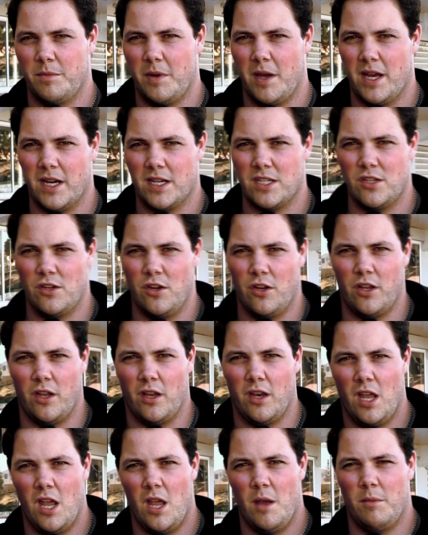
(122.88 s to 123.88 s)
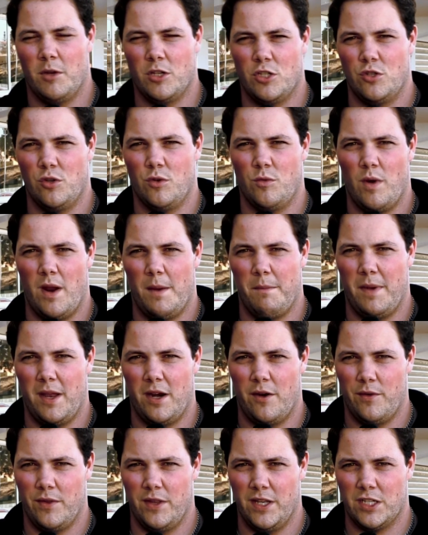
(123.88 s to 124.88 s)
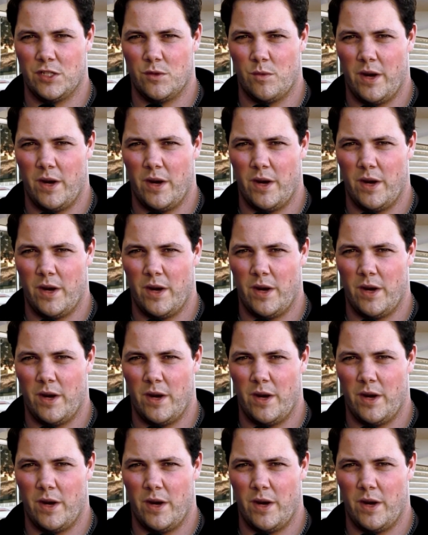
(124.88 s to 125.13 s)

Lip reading: Park circuit, but should run better in this